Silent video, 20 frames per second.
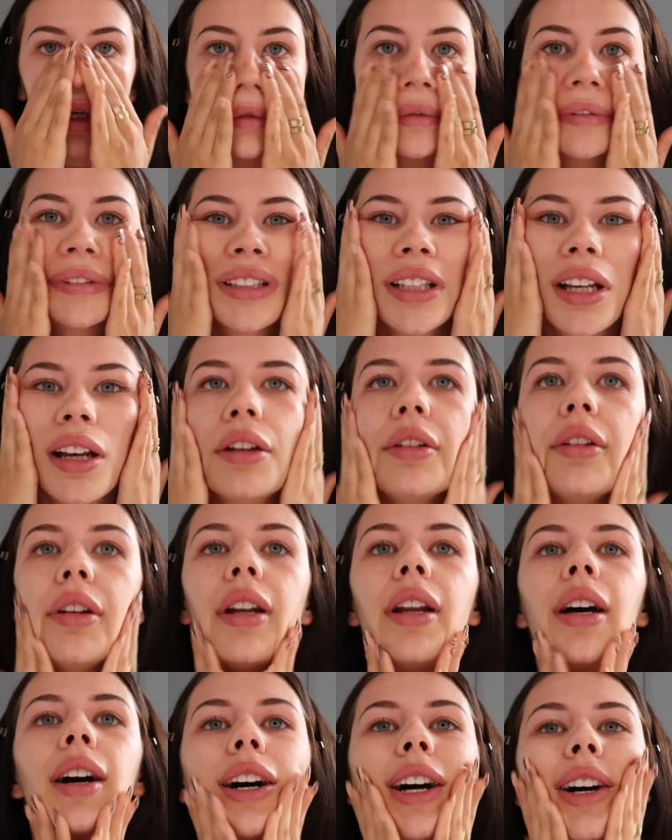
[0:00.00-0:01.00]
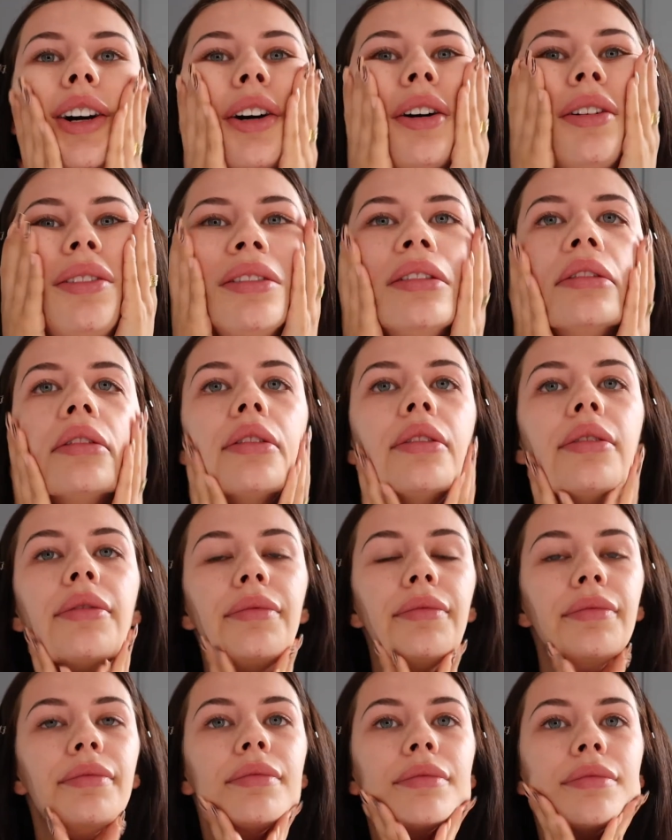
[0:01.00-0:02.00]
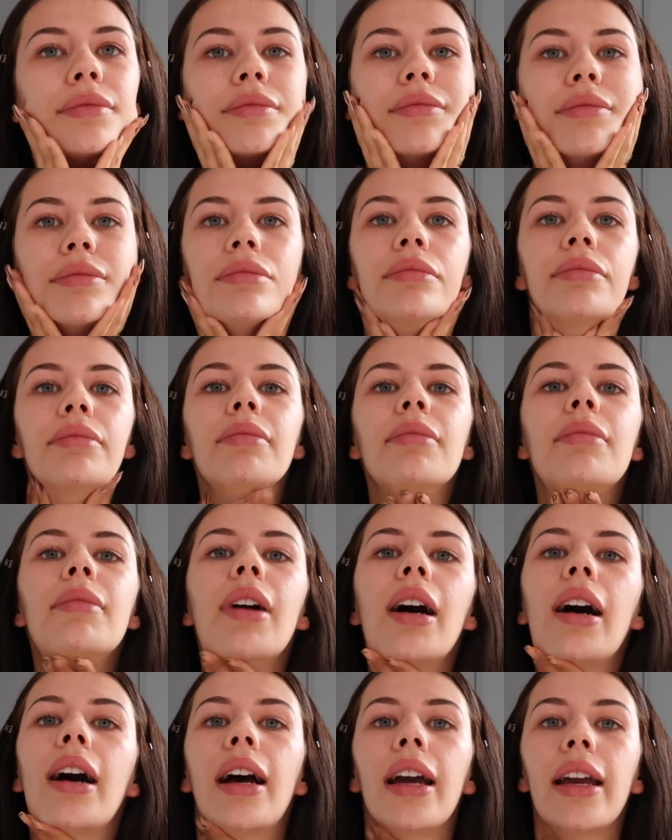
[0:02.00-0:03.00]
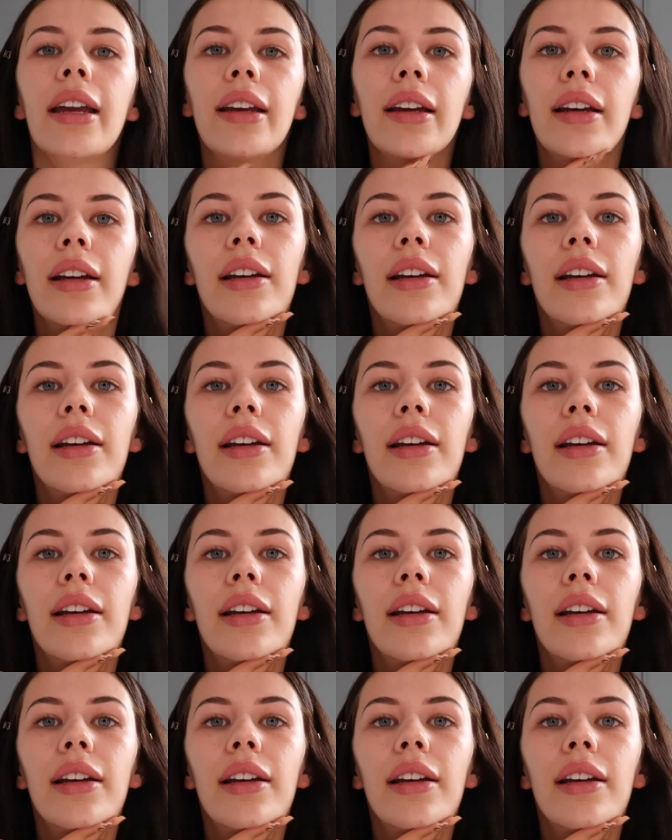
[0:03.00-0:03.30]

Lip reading: So now my